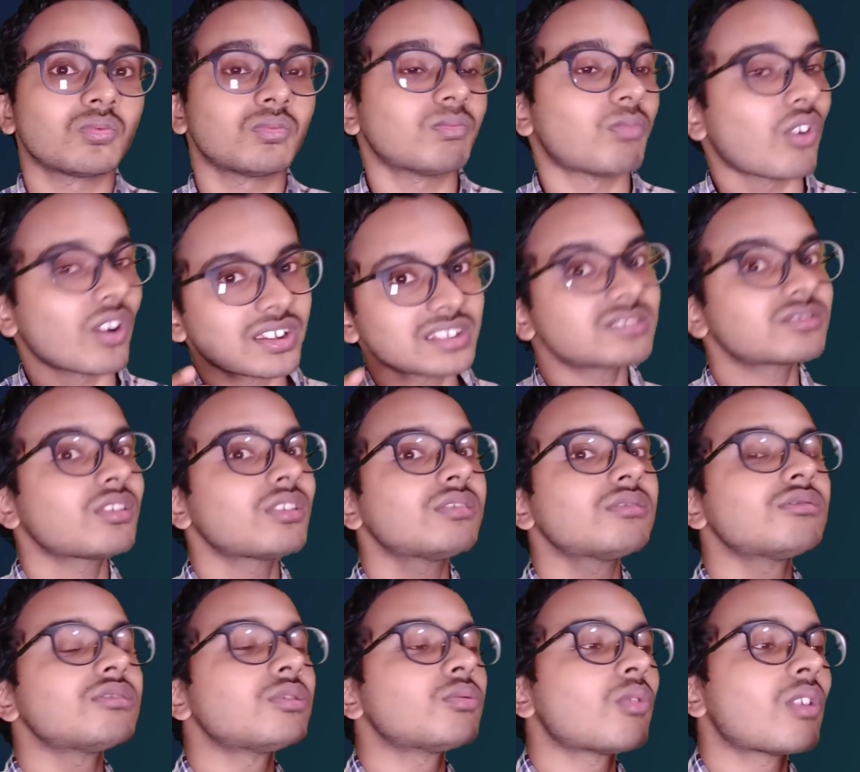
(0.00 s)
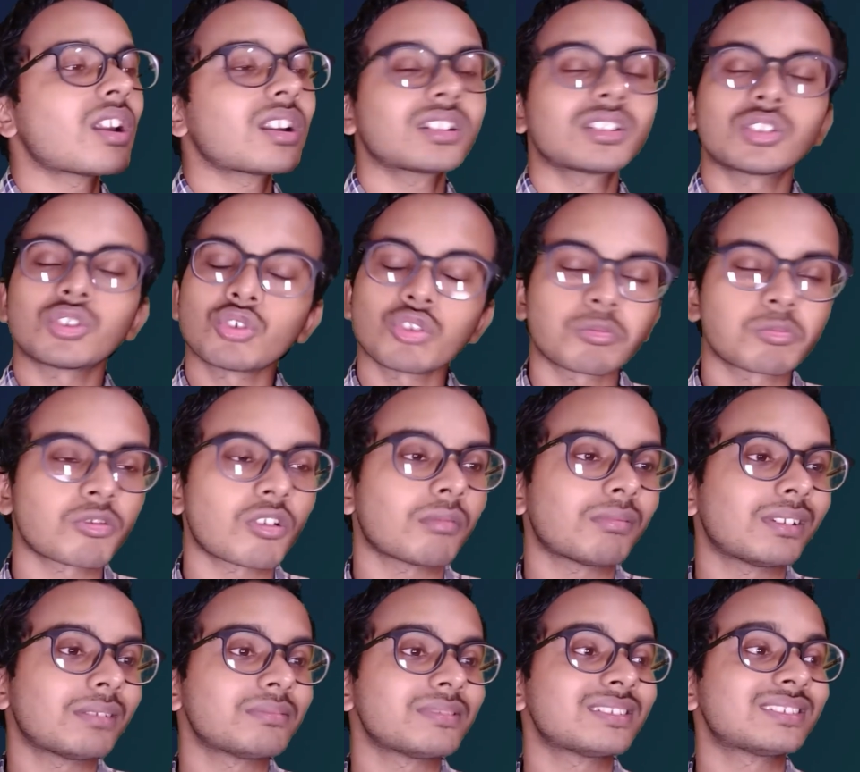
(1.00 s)
Voice call will work, no
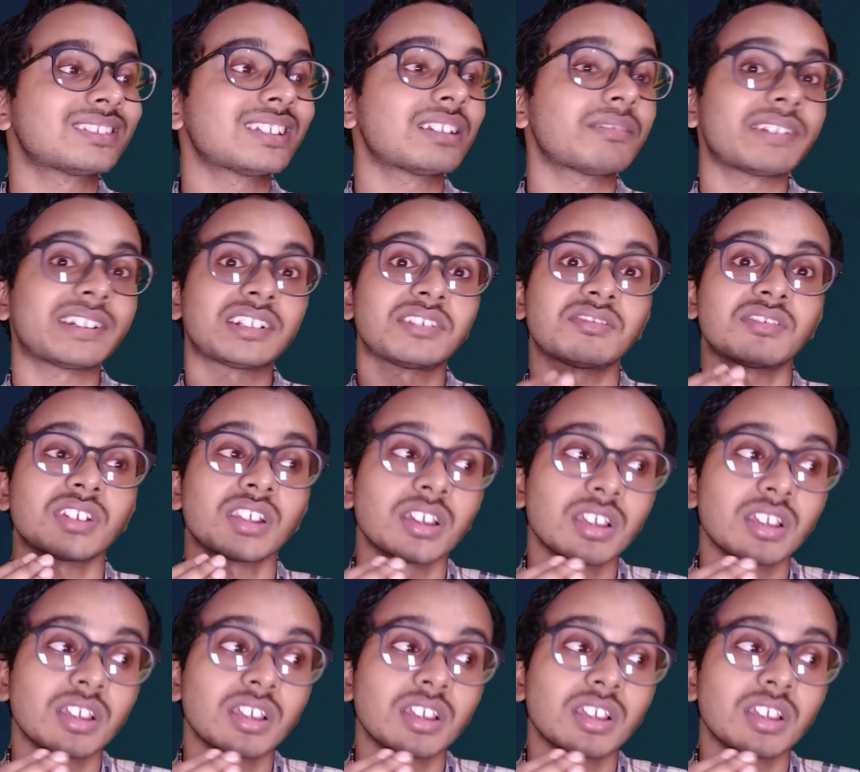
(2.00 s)
problem is there, but